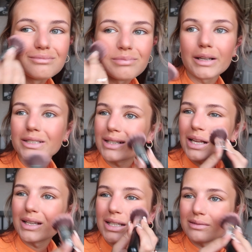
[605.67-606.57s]

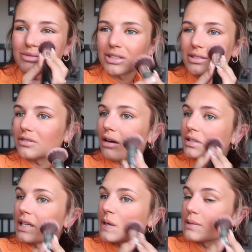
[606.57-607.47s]
basically just a
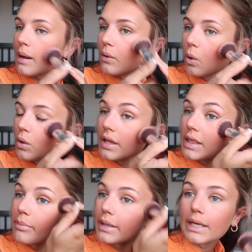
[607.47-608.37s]
ridiculous amount on in the
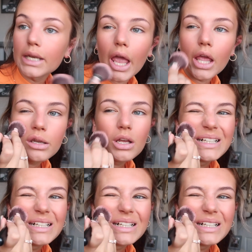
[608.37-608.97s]
beginning,